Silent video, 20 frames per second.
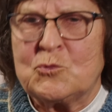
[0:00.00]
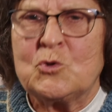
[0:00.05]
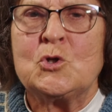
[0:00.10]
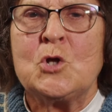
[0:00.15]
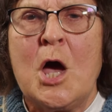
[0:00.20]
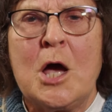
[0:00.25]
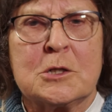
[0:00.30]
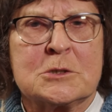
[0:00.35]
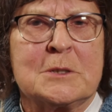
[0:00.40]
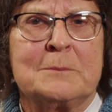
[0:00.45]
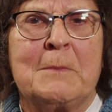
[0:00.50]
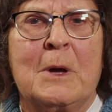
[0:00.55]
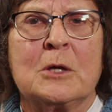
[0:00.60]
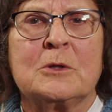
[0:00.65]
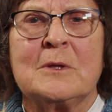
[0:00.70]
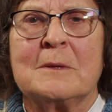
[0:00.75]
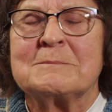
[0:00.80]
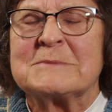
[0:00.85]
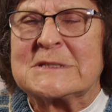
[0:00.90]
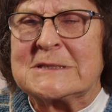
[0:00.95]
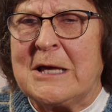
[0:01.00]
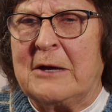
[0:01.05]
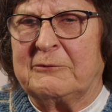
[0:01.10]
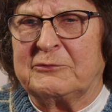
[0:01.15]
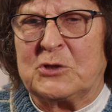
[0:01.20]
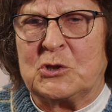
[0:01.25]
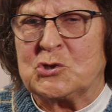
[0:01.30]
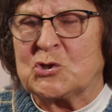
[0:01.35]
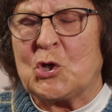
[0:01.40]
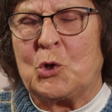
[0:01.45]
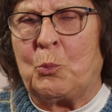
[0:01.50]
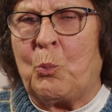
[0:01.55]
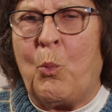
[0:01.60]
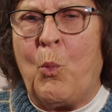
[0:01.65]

talked among themselves and said,